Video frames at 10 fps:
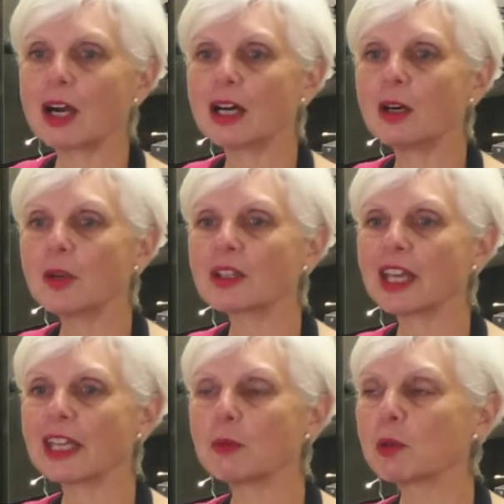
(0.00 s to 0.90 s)
Oh,
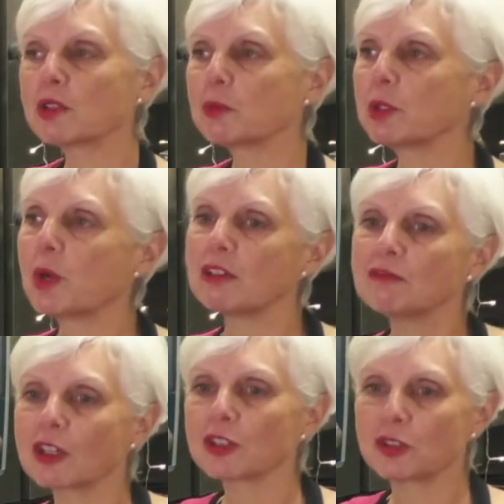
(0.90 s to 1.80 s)
okay, we won't
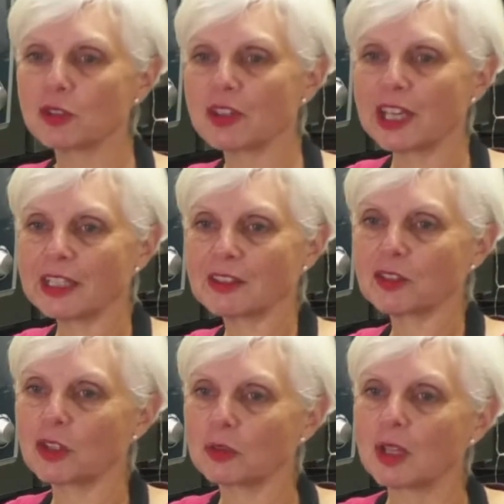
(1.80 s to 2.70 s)
rush you then.
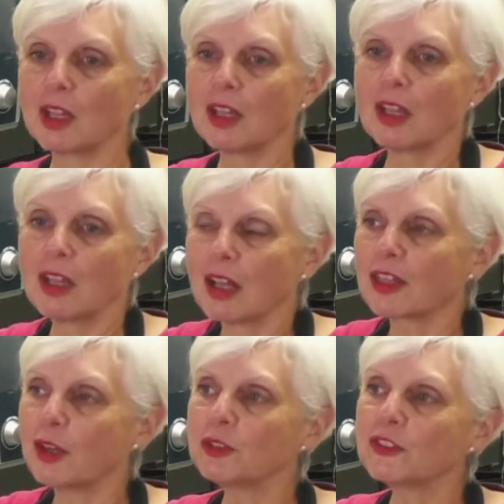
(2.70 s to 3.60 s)
So
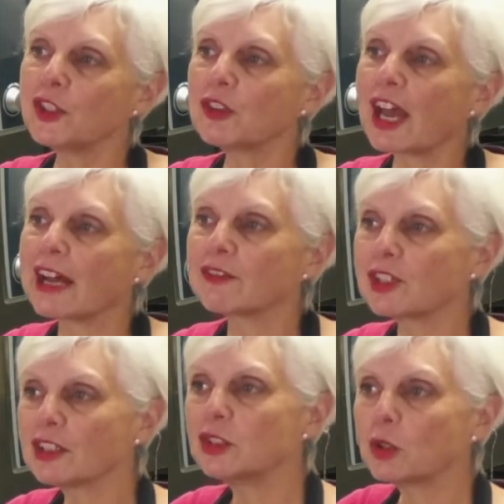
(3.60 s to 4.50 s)
those of you that have
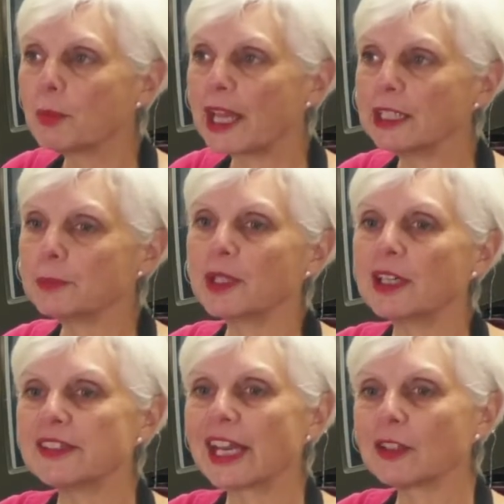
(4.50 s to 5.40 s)
done your
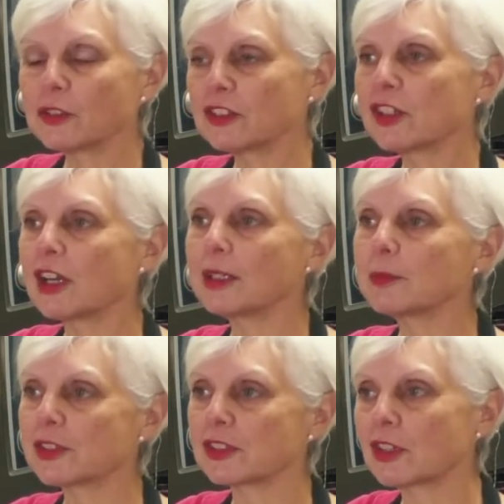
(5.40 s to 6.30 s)
paper, now's the time
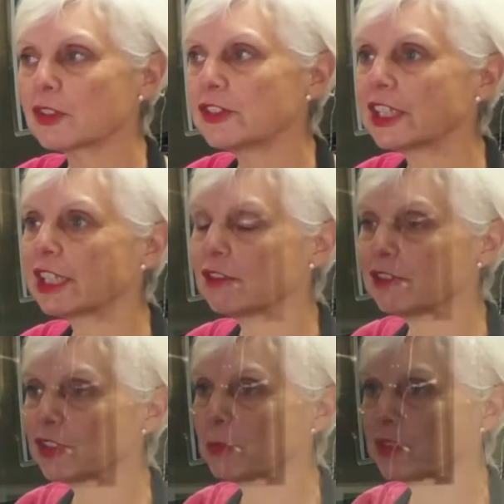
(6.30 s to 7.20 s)
to start singing Christmas